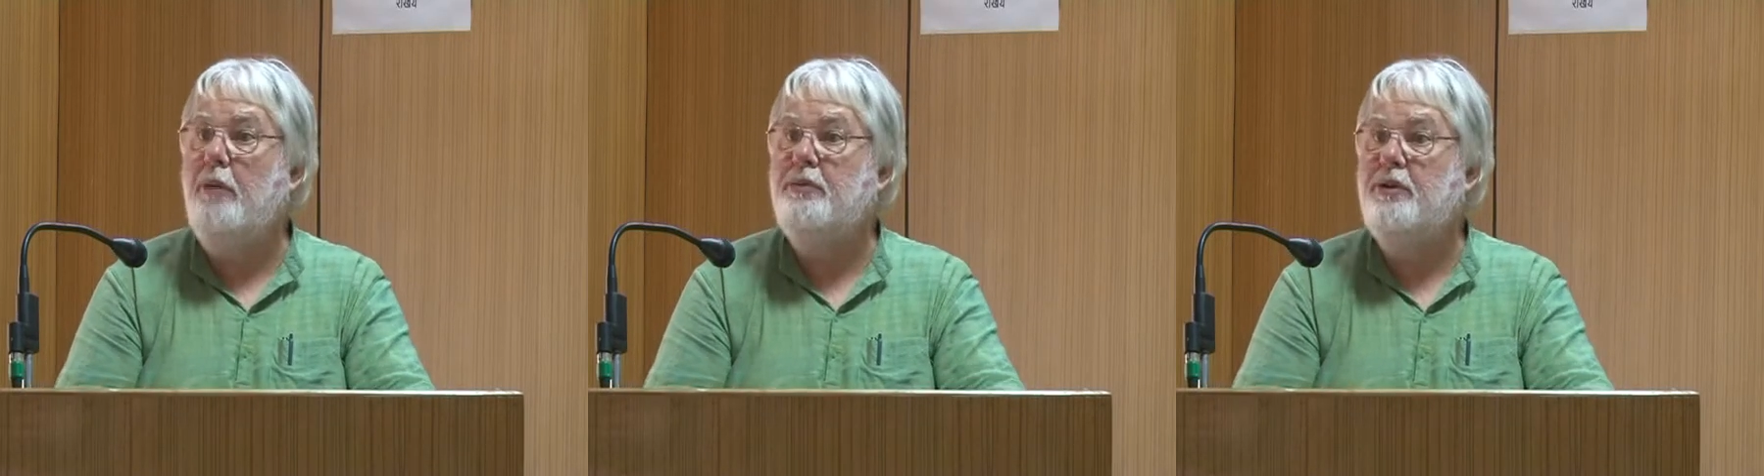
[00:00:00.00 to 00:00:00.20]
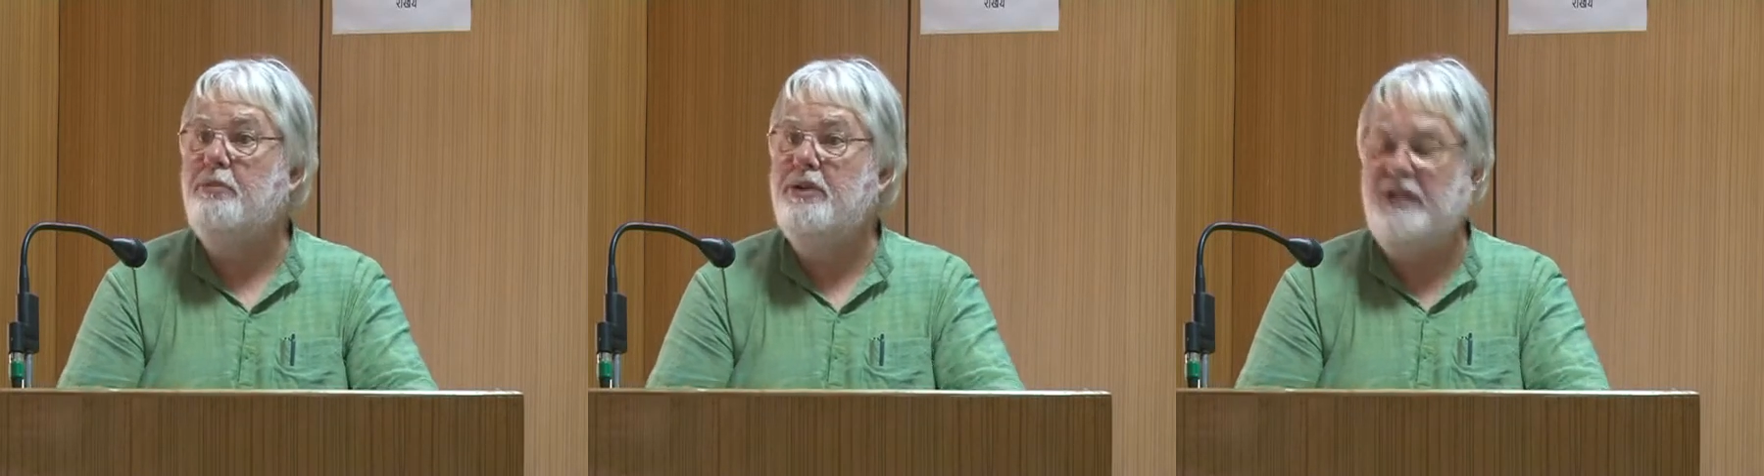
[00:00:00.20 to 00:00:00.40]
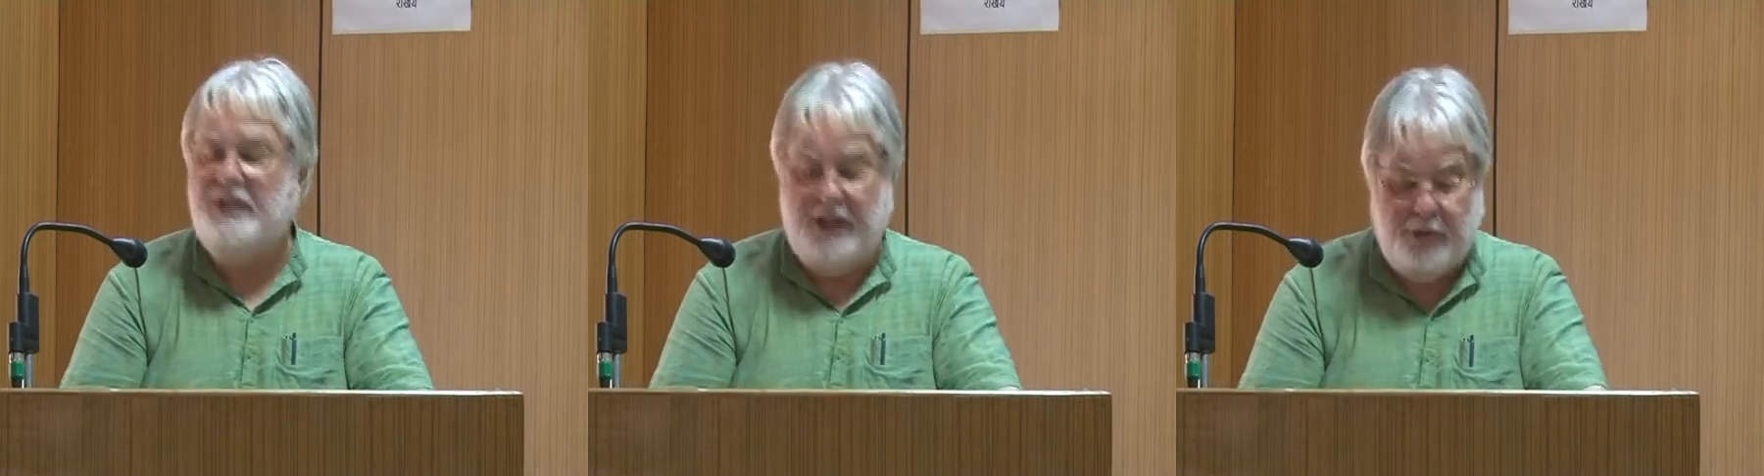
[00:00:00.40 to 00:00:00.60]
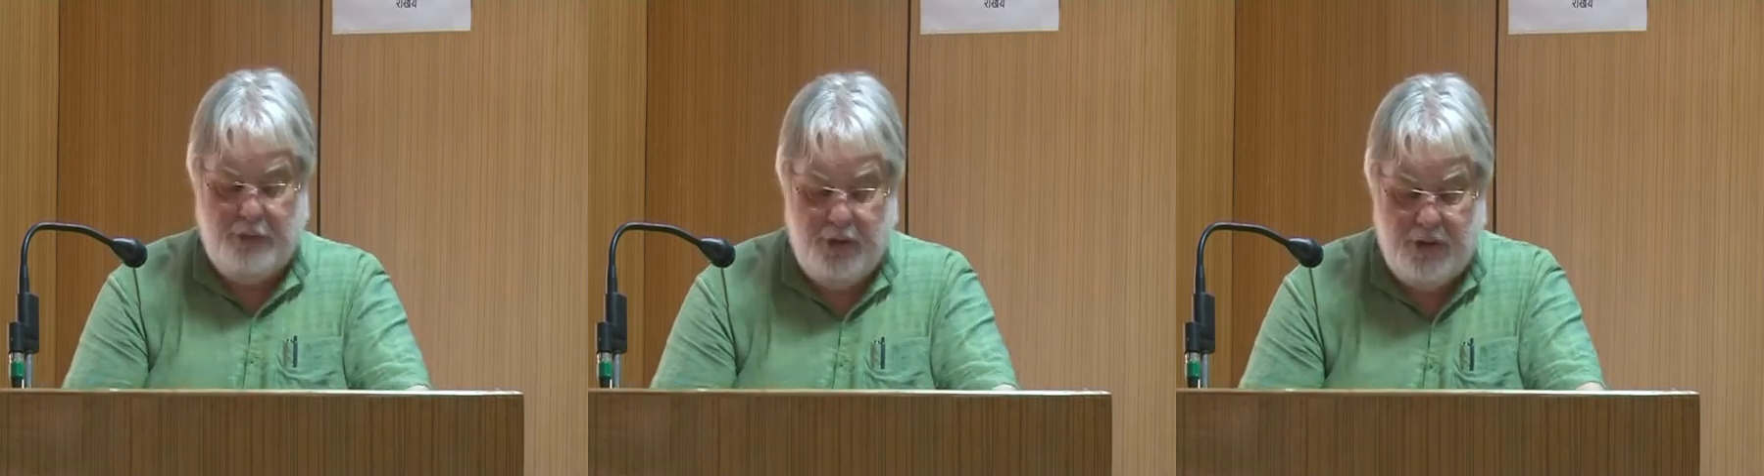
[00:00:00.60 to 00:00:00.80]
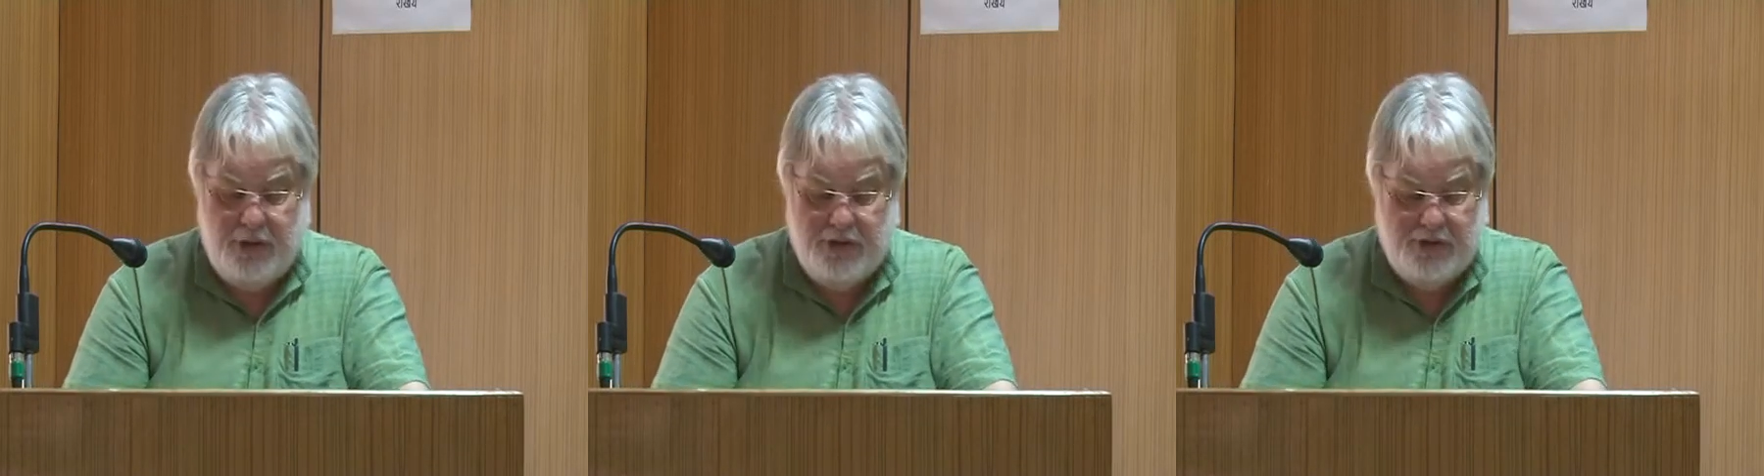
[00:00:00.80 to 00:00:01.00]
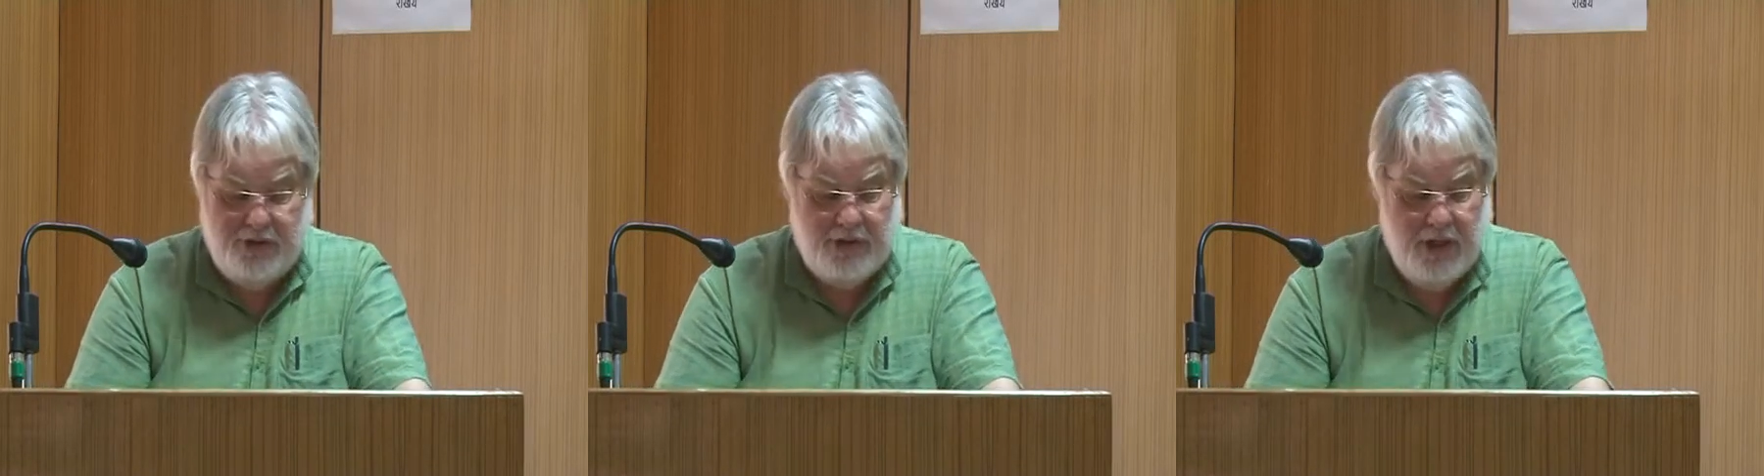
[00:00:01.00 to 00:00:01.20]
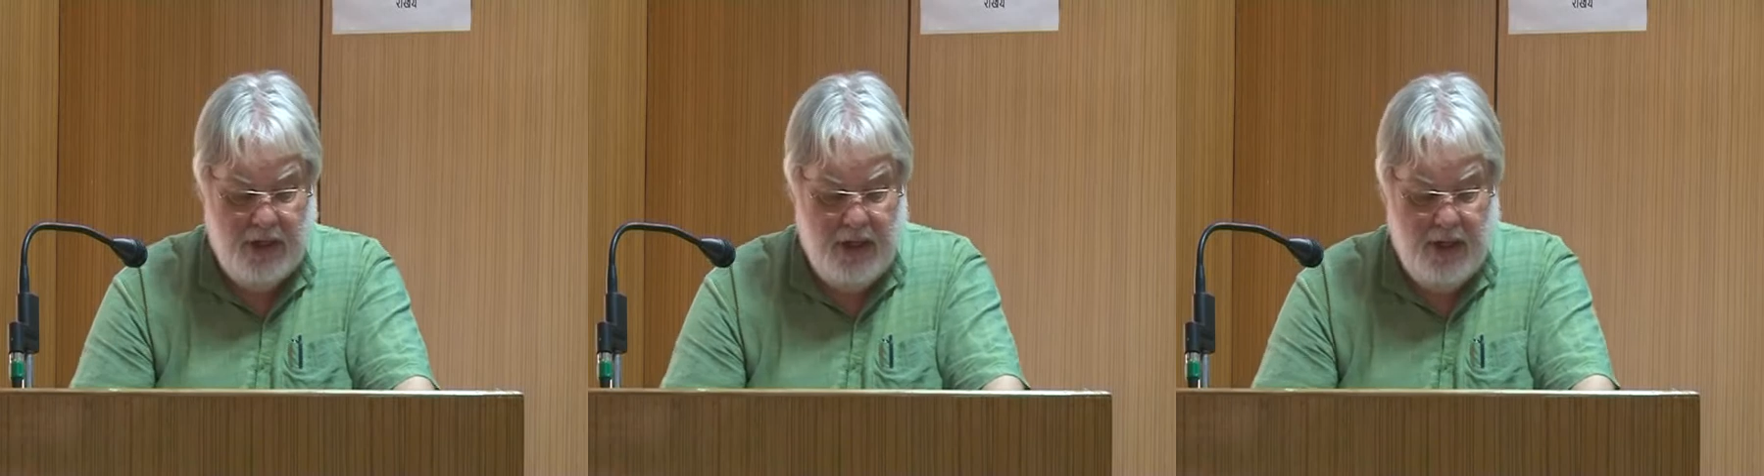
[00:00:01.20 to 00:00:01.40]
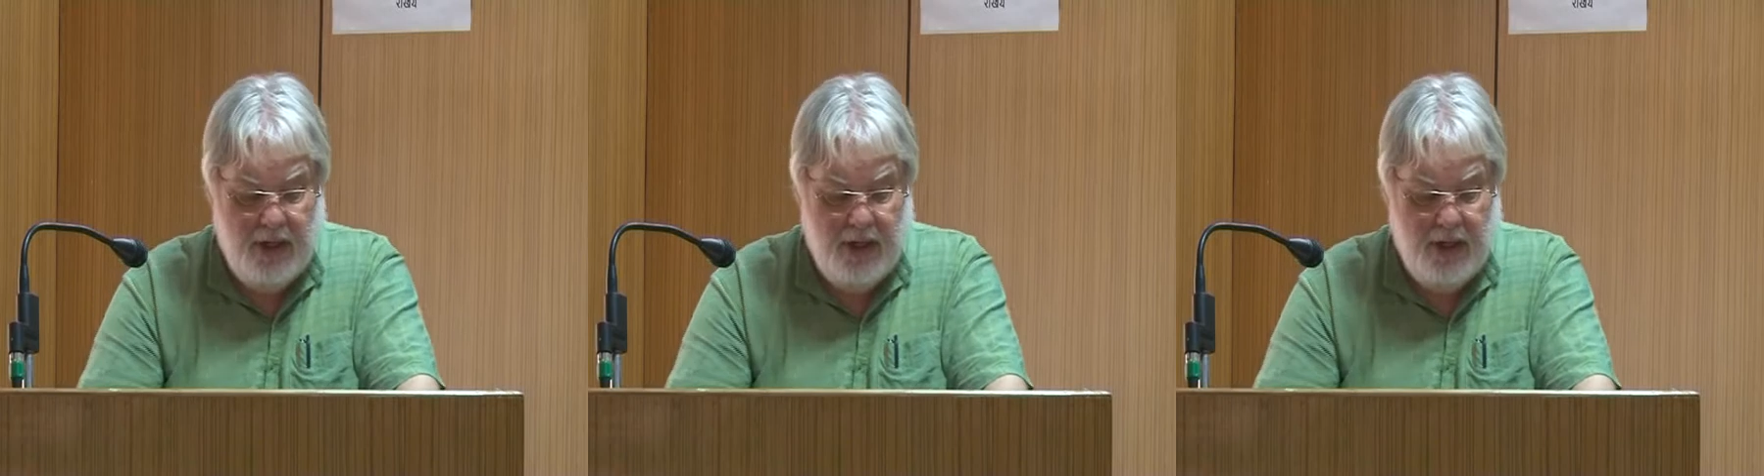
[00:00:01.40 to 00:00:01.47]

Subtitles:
optimistic words,